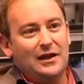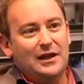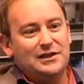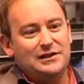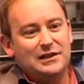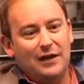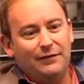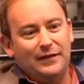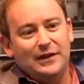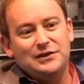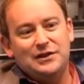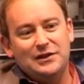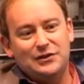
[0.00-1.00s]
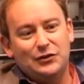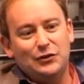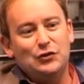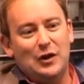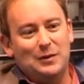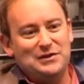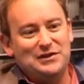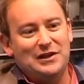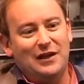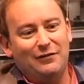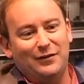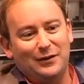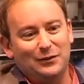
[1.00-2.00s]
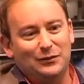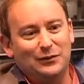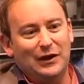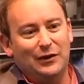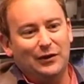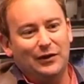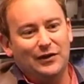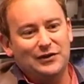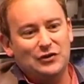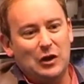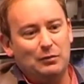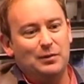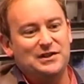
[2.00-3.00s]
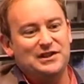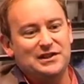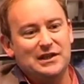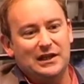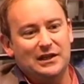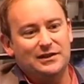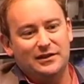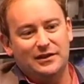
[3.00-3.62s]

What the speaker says: Yeah, staffing, there's two types of staff that, you know, this type of business needs.